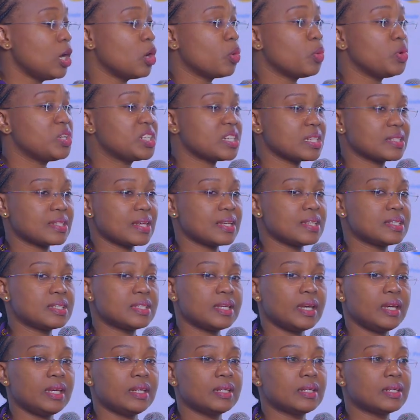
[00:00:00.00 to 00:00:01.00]
which, as I
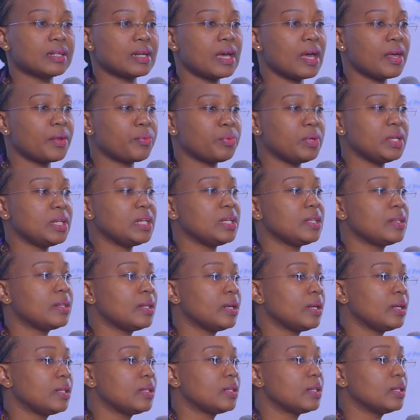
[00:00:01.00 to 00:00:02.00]
said, are really
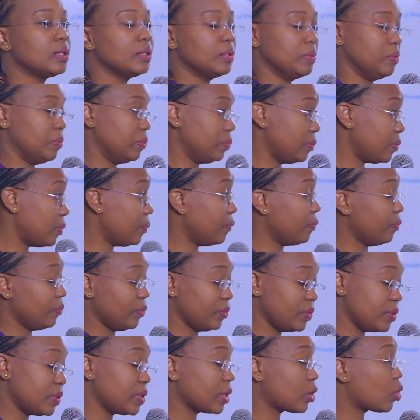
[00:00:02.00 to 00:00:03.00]

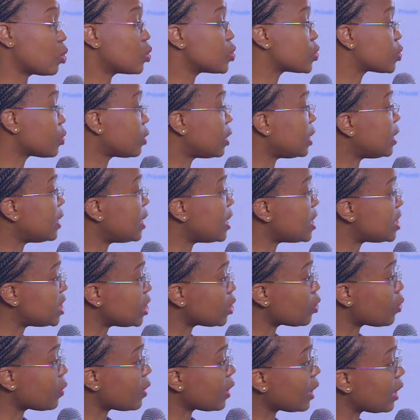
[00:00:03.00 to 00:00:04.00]
the
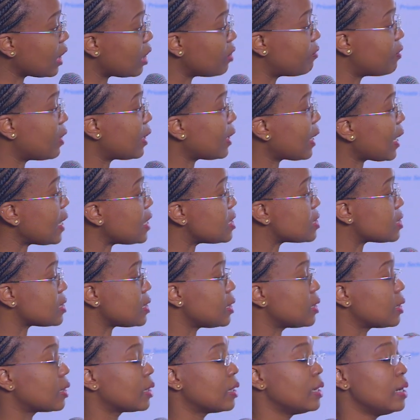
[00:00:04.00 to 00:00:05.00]
consolidating or the
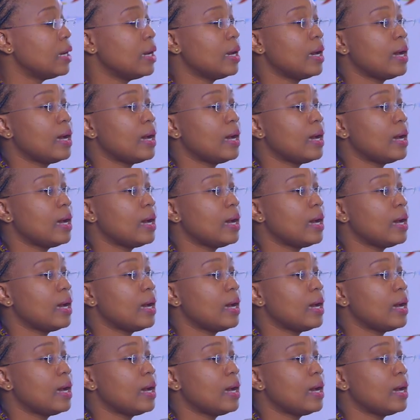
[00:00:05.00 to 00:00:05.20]
galvanizing